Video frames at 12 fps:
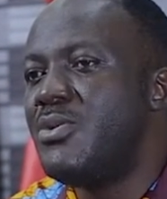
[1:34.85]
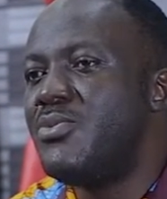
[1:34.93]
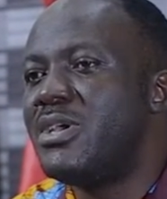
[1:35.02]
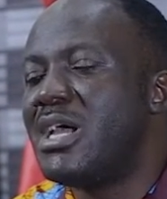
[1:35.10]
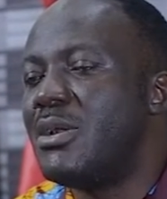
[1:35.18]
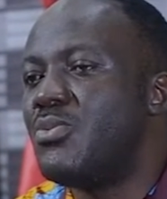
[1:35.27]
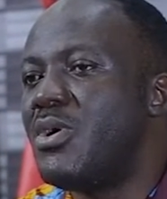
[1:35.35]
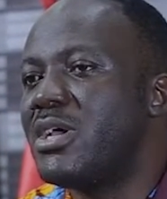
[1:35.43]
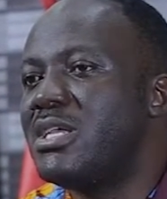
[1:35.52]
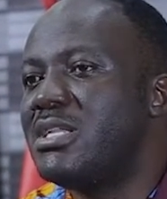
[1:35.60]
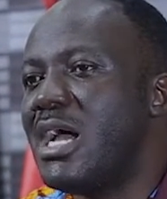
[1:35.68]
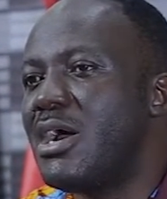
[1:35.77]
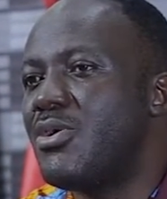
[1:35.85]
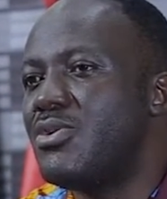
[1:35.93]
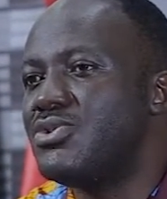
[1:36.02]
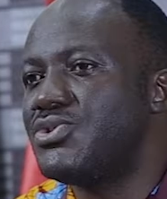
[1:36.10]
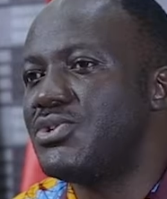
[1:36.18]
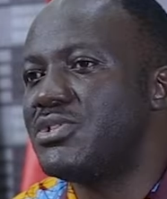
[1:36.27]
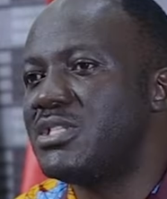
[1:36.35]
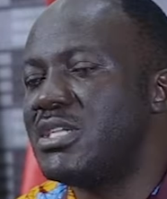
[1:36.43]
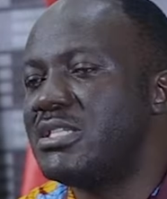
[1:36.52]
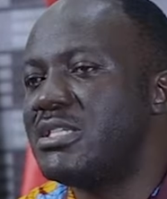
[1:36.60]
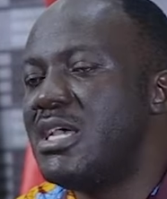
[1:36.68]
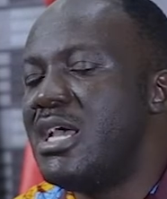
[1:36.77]
we can walk in that
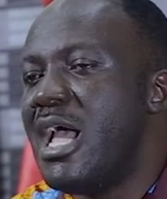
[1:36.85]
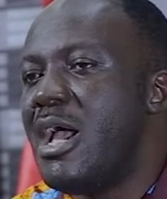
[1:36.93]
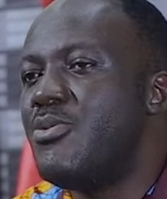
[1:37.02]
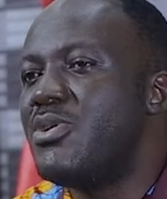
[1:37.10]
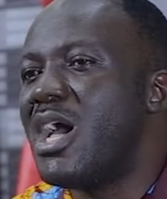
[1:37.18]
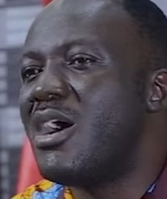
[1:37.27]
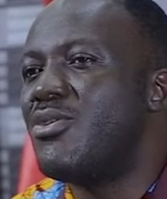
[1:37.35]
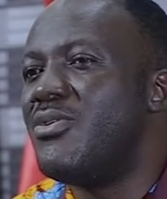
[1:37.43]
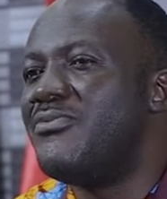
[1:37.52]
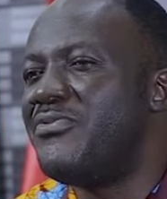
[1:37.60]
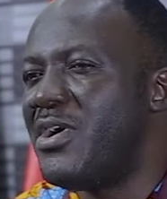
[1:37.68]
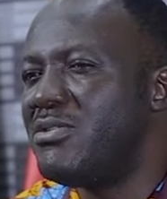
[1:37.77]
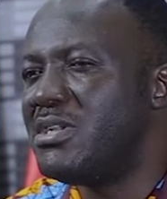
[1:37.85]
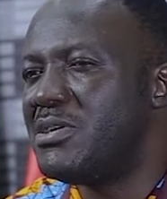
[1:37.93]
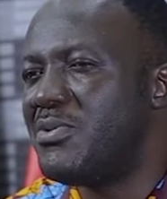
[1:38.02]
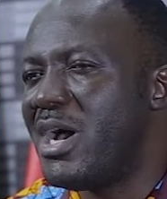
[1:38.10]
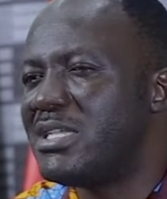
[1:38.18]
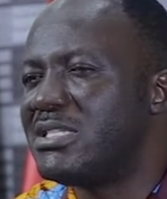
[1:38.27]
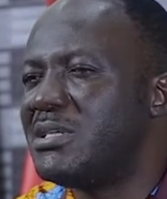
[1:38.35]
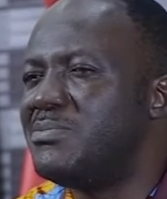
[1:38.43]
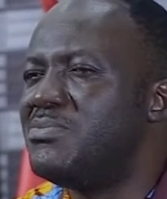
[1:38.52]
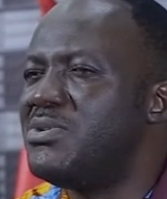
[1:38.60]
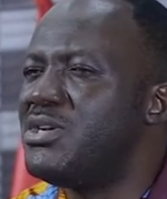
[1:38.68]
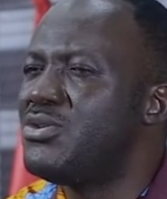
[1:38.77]
consciousness and we can confound the wise
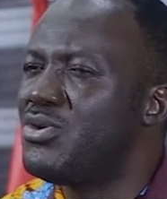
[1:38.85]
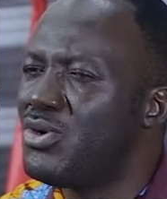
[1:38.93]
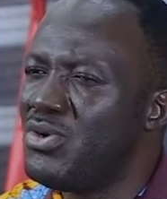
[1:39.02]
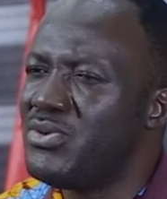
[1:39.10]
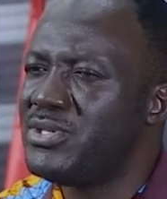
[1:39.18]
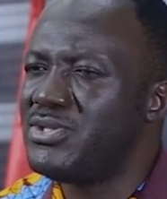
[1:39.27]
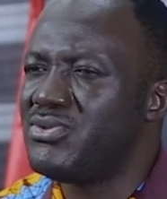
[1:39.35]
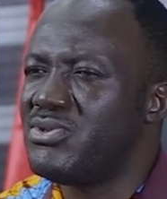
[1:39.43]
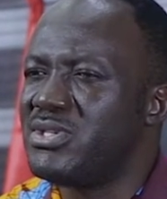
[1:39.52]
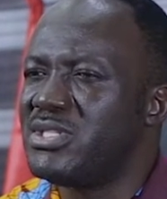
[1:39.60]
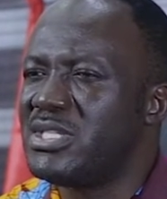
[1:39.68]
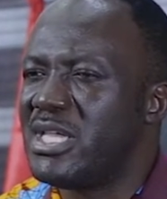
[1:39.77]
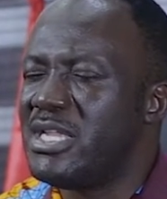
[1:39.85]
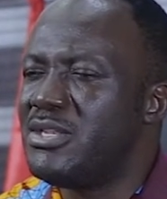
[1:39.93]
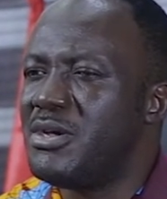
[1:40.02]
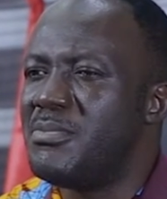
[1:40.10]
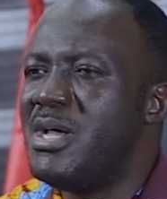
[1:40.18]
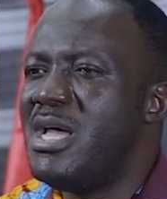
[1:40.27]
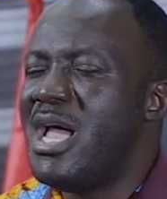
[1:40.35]
and bring glory to His kingdom